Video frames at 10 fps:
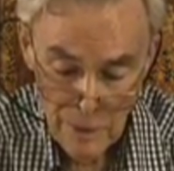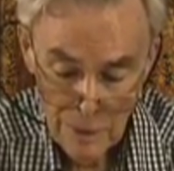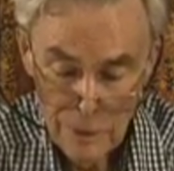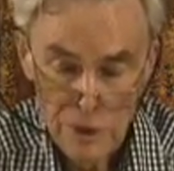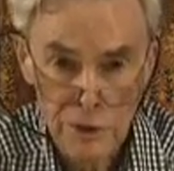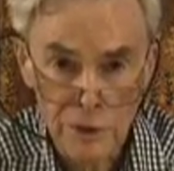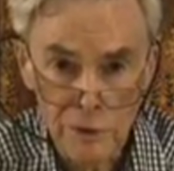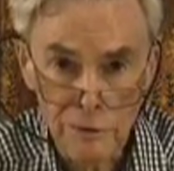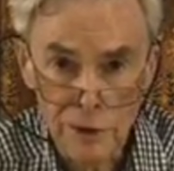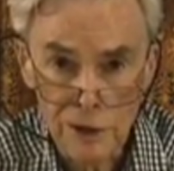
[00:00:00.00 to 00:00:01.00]

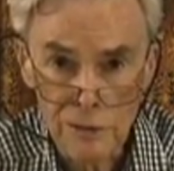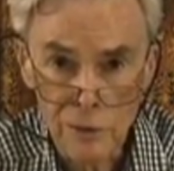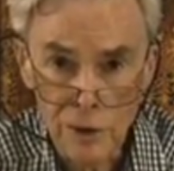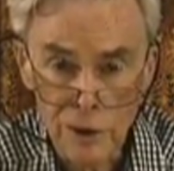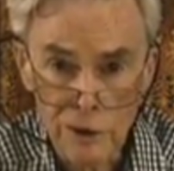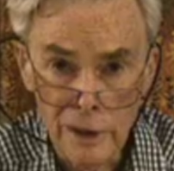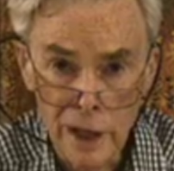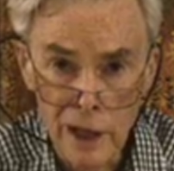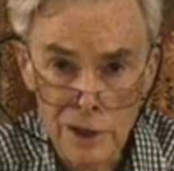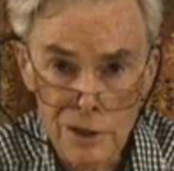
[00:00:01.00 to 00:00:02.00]
Additional fresh water
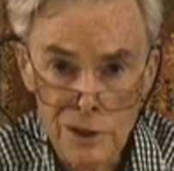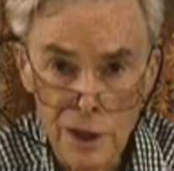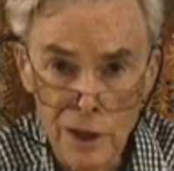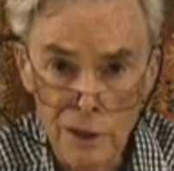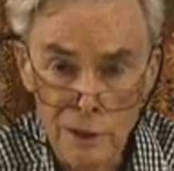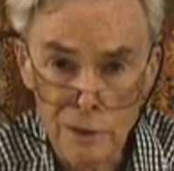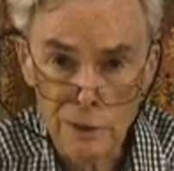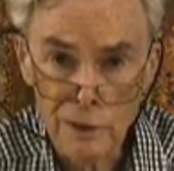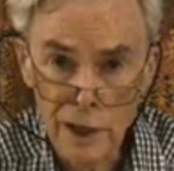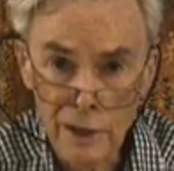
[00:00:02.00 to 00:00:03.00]
lies under the
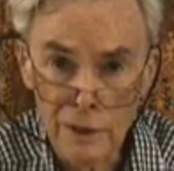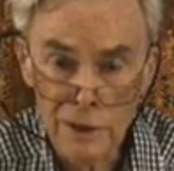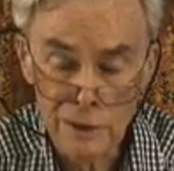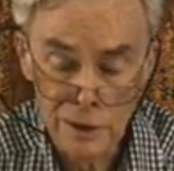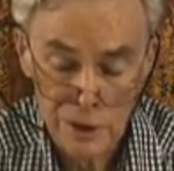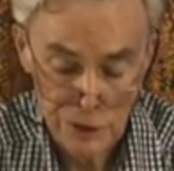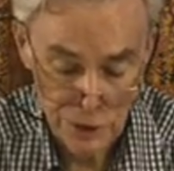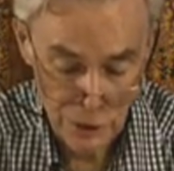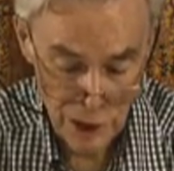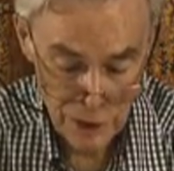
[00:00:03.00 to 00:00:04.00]
ground in these
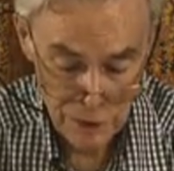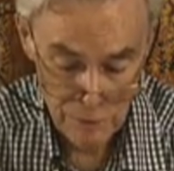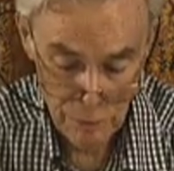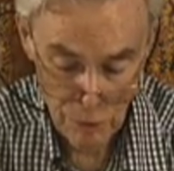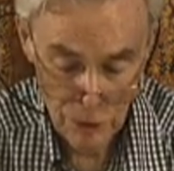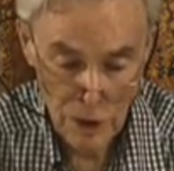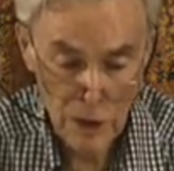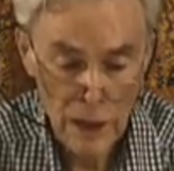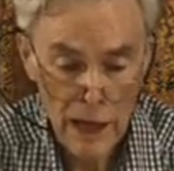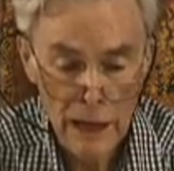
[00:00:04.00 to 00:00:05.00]

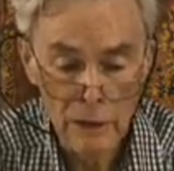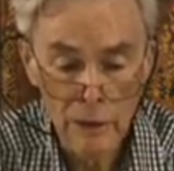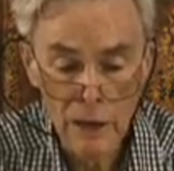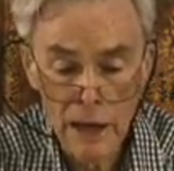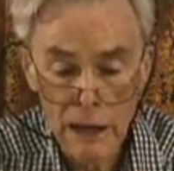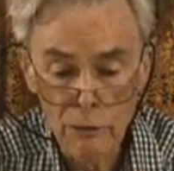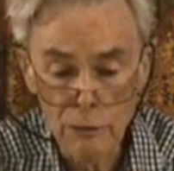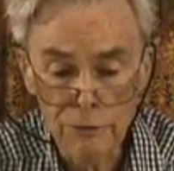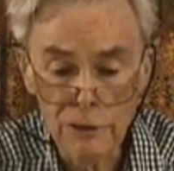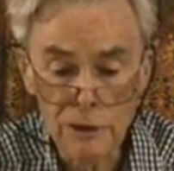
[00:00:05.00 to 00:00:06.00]
transborder
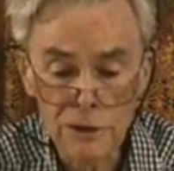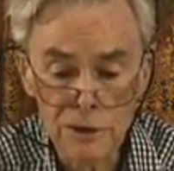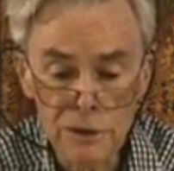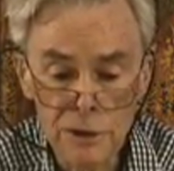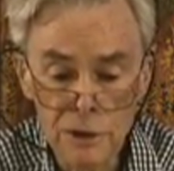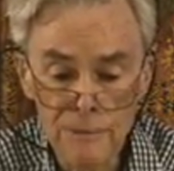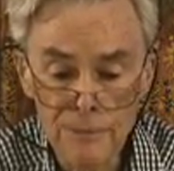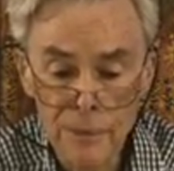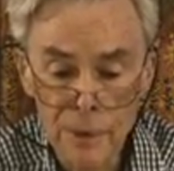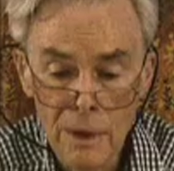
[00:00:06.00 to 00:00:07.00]
aquifers.
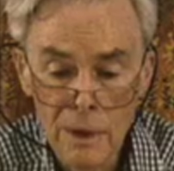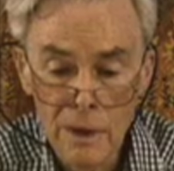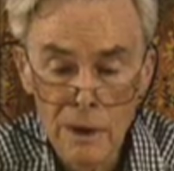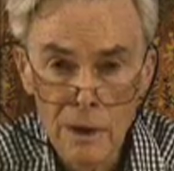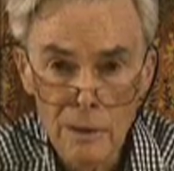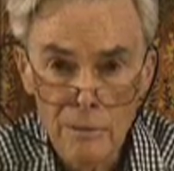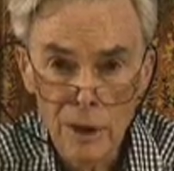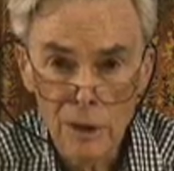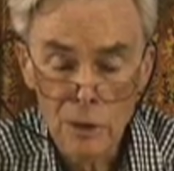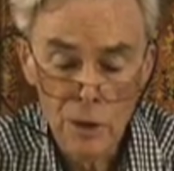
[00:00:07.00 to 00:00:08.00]

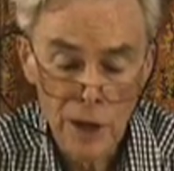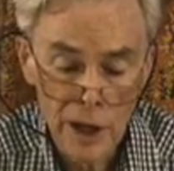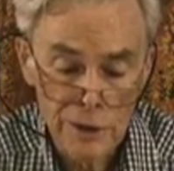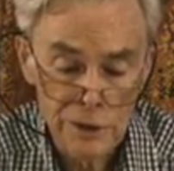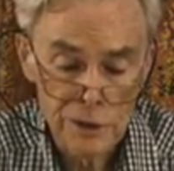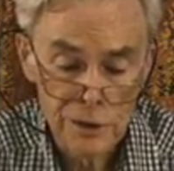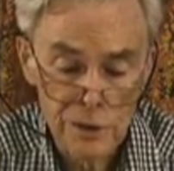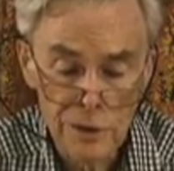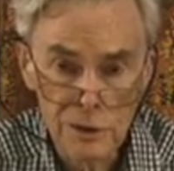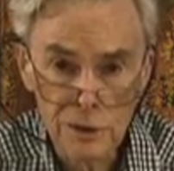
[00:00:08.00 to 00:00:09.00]
But who gets
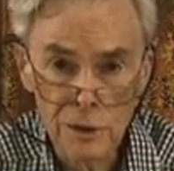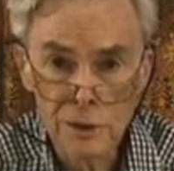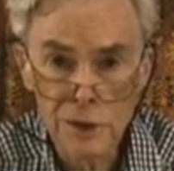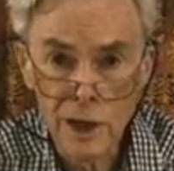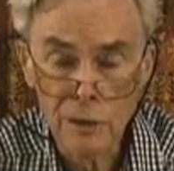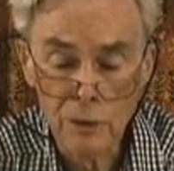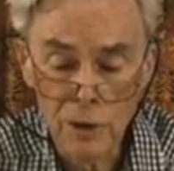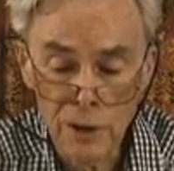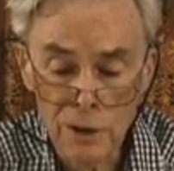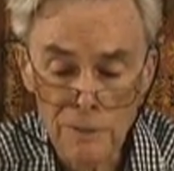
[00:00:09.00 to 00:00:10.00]
to use that
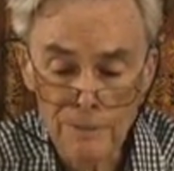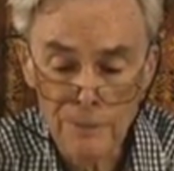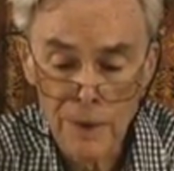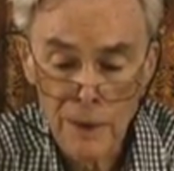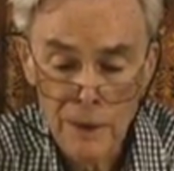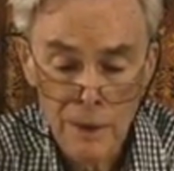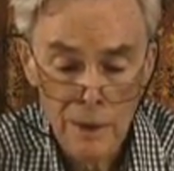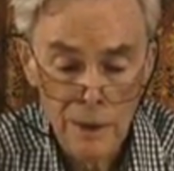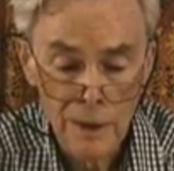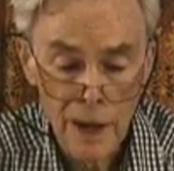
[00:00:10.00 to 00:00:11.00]
water
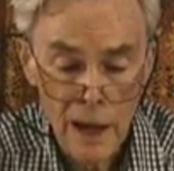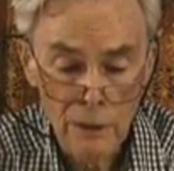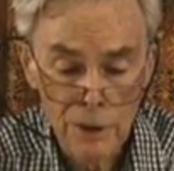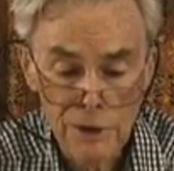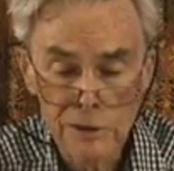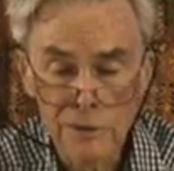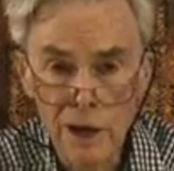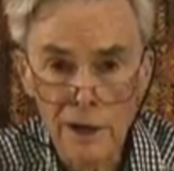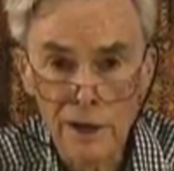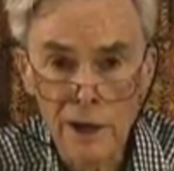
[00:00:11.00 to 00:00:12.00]
and how it is
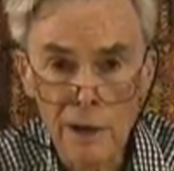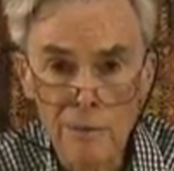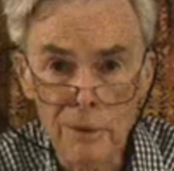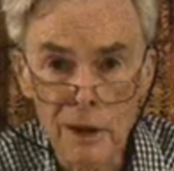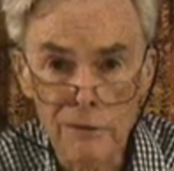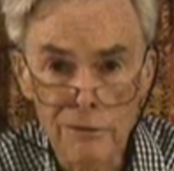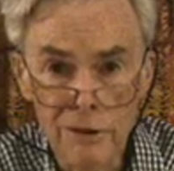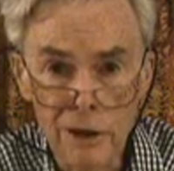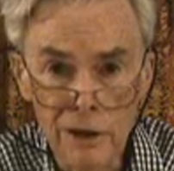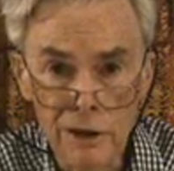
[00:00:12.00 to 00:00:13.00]
divided up are
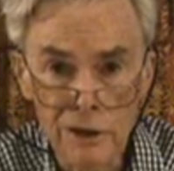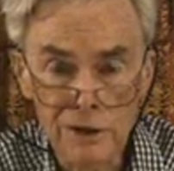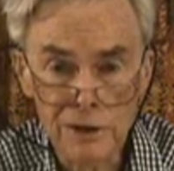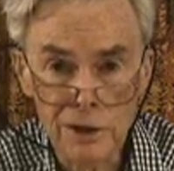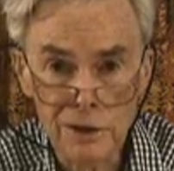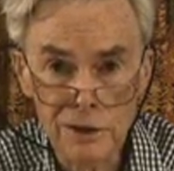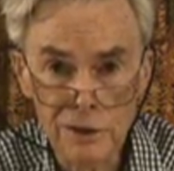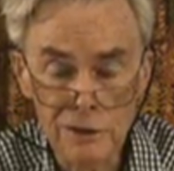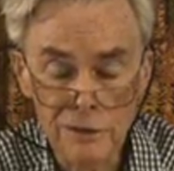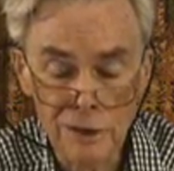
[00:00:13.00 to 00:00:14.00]
very
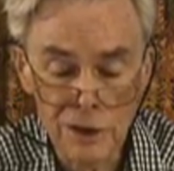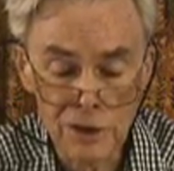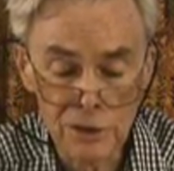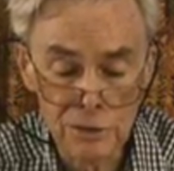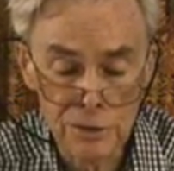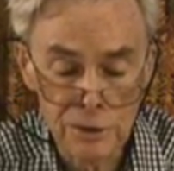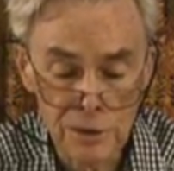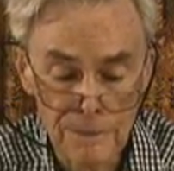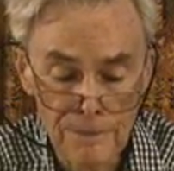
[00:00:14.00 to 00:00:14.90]
sensitive issues.